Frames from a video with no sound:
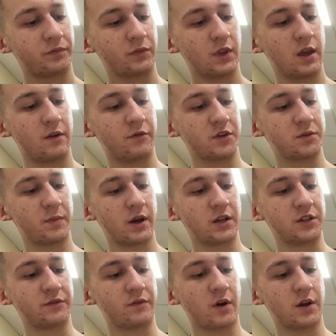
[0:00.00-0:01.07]

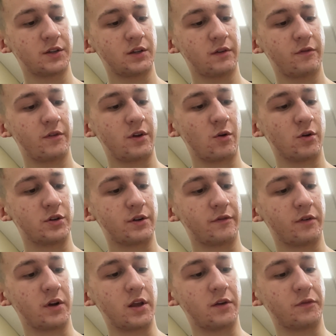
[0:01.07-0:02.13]
infraspinous fossa for the origin
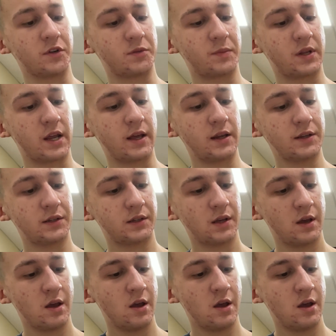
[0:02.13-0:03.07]
for infraspinatus.